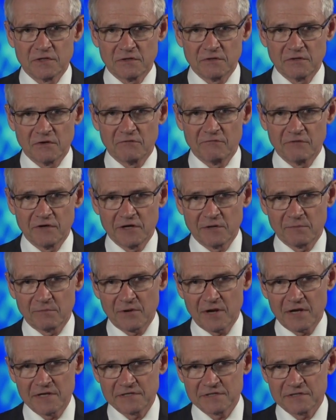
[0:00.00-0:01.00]
not really in a
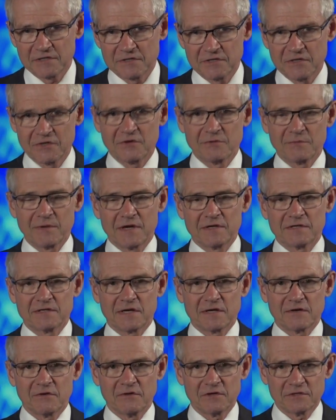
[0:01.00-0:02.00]
place to do about
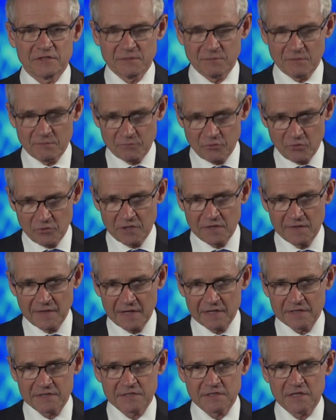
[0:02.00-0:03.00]
technology. But putting
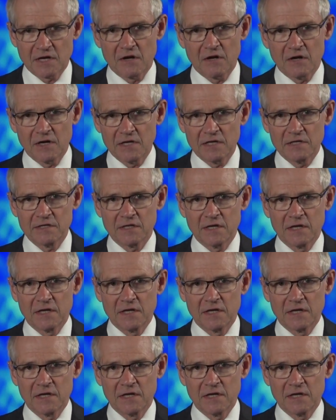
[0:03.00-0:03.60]
that aside,